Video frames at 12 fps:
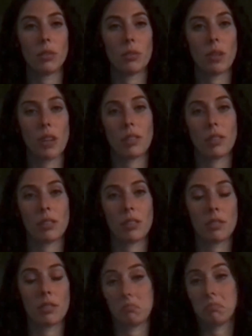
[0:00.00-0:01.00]
it
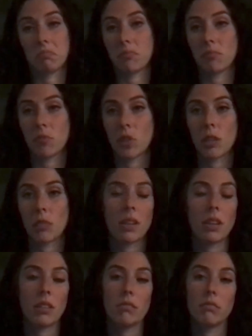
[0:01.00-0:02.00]
could
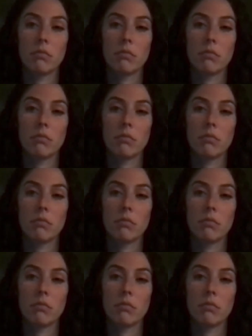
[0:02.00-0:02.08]
be.